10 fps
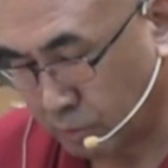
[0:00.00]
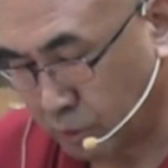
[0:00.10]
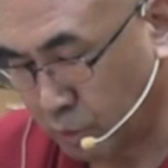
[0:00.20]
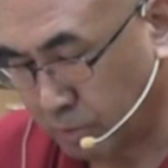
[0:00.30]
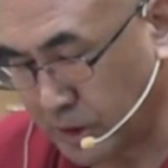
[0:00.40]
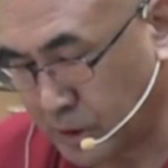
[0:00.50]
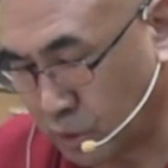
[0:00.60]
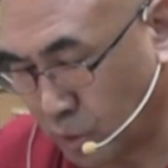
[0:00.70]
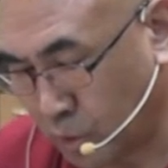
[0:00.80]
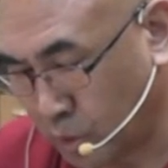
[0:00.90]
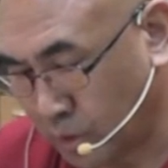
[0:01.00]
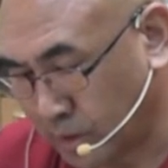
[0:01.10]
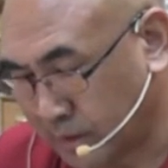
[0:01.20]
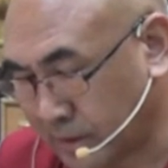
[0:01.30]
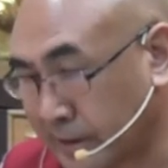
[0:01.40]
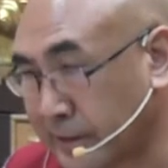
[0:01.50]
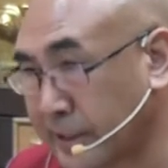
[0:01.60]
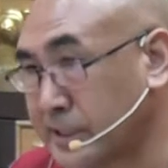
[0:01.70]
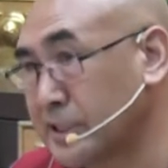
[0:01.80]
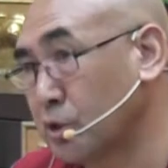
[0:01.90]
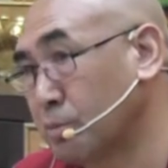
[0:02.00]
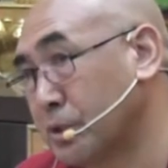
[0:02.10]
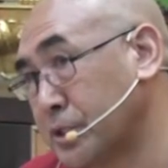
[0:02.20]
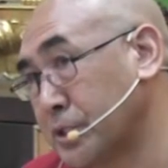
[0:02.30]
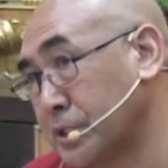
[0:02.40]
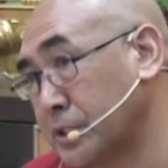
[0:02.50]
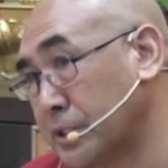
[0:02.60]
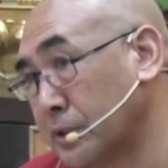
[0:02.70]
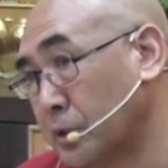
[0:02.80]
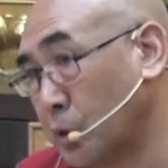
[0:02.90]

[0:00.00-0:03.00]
you must know the greatness of the teaching.